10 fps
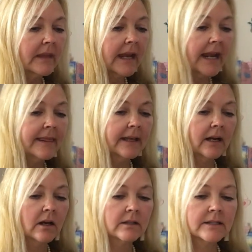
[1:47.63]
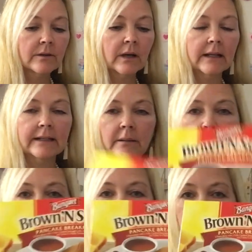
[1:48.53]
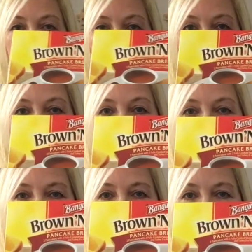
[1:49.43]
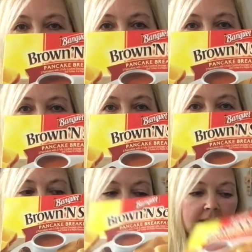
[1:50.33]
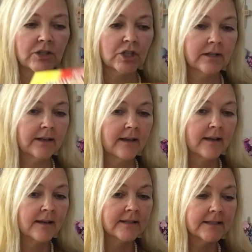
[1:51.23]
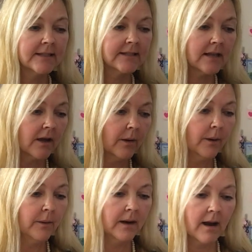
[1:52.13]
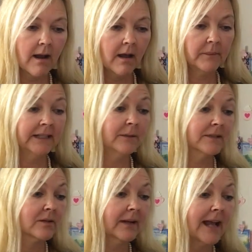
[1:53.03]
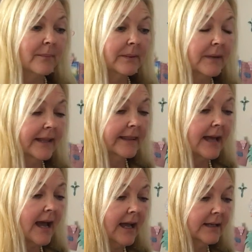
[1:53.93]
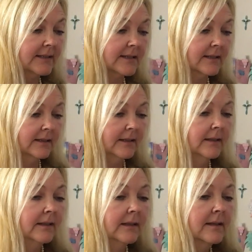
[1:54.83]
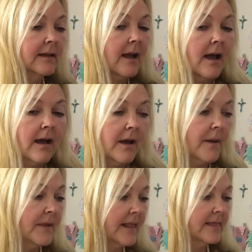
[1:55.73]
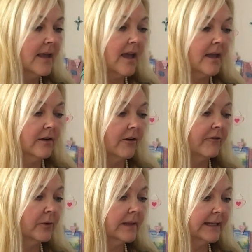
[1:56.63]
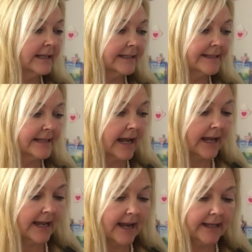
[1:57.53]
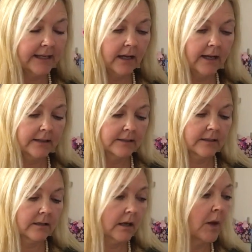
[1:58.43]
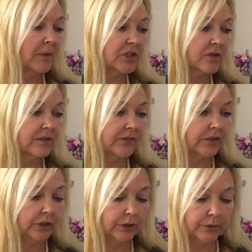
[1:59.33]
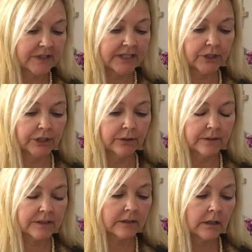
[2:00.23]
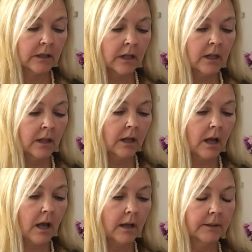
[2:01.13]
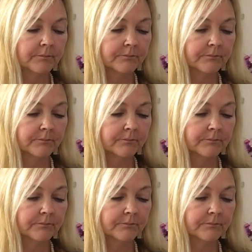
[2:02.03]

And then I also got him the two pancakes with the two sausage. So, um, and he was quite happy about that. Um, and then for the kids and I, I got a bunch of different little cereals, um,